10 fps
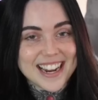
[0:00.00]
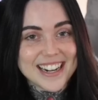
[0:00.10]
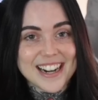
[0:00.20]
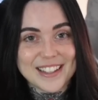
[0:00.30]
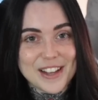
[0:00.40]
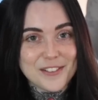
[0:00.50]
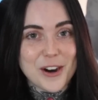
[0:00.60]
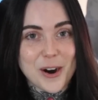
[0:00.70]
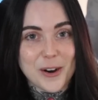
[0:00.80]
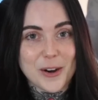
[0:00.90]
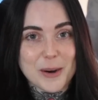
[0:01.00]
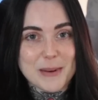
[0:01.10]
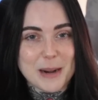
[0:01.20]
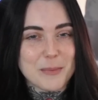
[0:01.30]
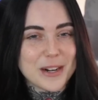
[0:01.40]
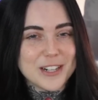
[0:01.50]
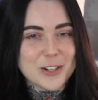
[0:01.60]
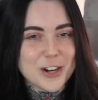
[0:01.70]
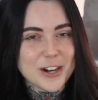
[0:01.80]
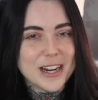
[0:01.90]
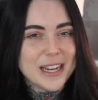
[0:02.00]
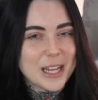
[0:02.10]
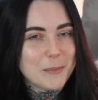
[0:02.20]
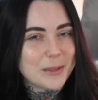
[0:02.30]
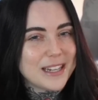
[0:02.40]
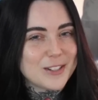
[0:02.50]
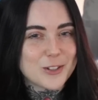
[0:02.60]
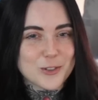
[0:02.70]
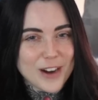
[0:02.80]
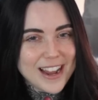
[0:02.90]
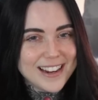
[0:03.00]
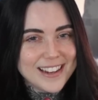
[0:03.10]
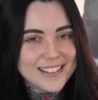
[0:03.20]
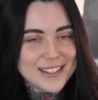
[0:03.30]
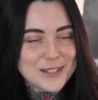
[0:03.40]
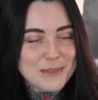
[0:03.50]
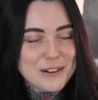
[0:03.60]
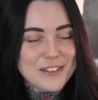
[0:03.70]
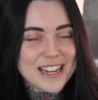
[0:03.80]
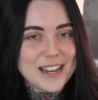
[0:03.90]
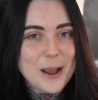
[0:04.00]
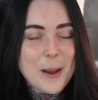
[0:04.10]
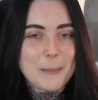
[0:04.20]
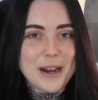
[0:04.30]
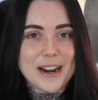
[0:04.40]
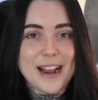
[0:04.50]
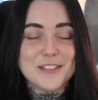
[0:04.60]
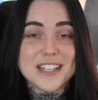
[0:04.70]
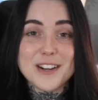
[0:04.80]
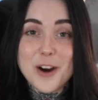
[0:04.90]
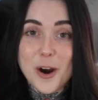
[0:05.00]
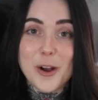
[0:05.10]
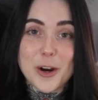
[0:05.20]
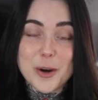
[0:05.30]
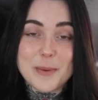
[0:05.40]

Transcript: love Carl Urban. I'm pretty sure he plays Dredd in this movie, but I've seen Carl Urban